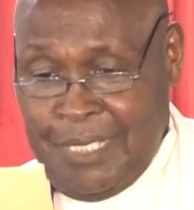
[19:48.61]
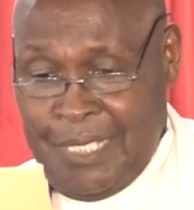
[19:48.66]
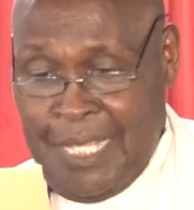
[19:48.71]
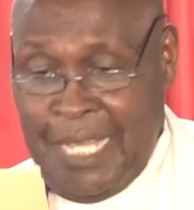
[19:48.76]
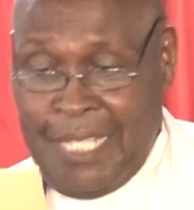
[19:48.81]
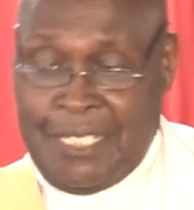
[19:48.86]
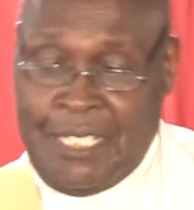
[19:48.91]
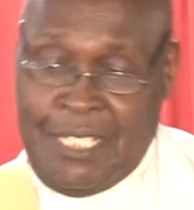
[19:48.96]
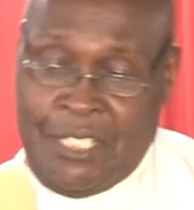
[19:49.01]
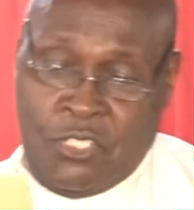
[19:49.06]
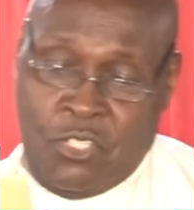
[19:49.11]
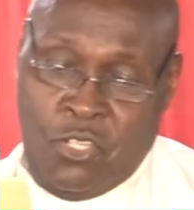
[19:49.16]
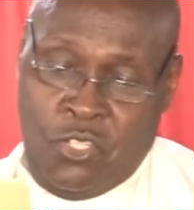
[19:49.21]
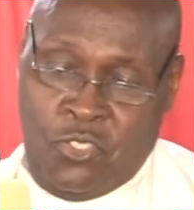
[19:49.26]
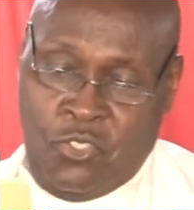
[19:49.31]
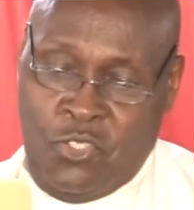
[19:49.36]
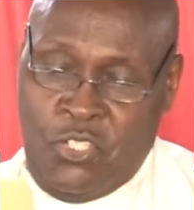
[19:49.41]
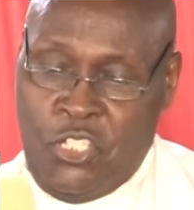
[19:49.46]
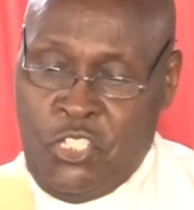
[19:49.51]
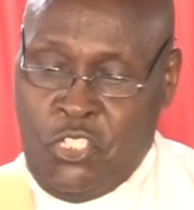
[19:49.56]
That is
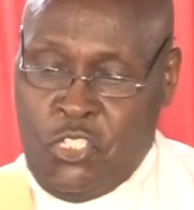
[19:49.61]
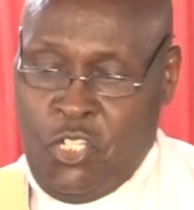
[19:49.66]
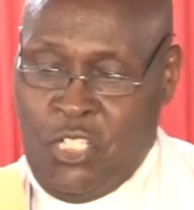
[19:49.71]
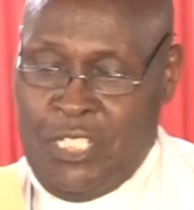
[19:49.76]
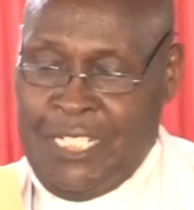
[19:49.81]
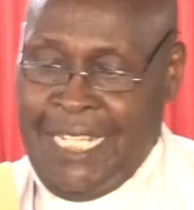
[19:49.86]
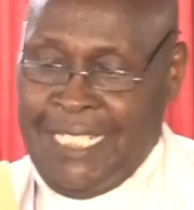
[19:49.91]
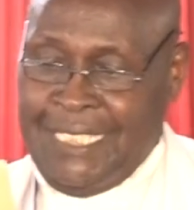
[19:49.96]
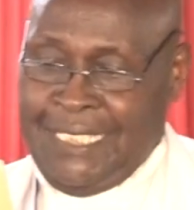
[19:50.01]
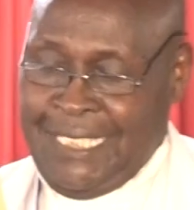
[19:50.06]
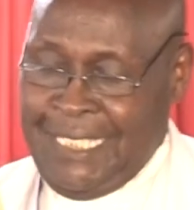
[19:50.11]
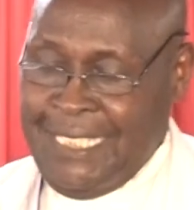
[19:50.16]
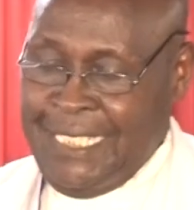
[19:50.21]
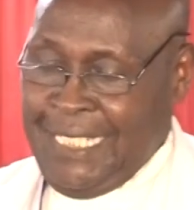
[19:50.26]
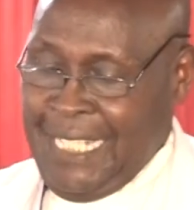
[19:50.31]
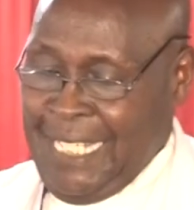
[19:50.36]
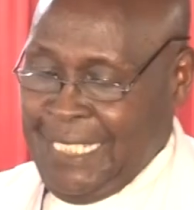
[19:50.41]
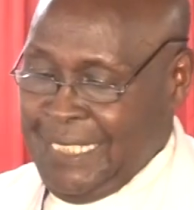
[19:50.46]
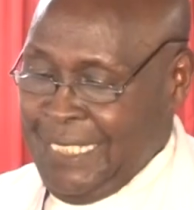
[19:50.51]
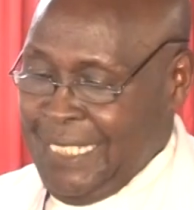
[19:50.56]
also in John
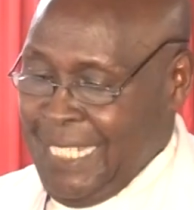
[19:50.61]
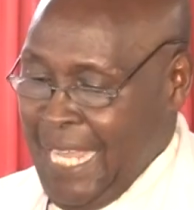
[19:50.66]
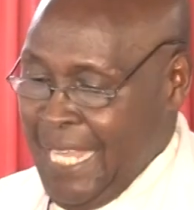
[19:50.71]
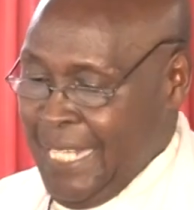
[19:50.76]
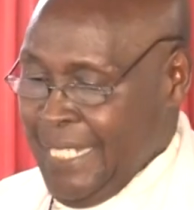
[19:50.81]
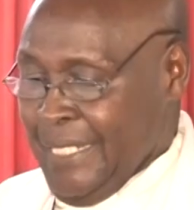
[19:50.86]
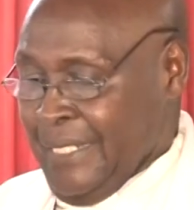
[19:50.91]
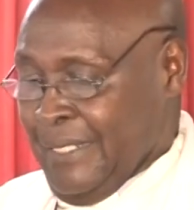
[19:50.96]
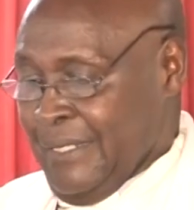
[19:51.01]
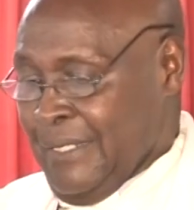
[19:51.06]
19:39.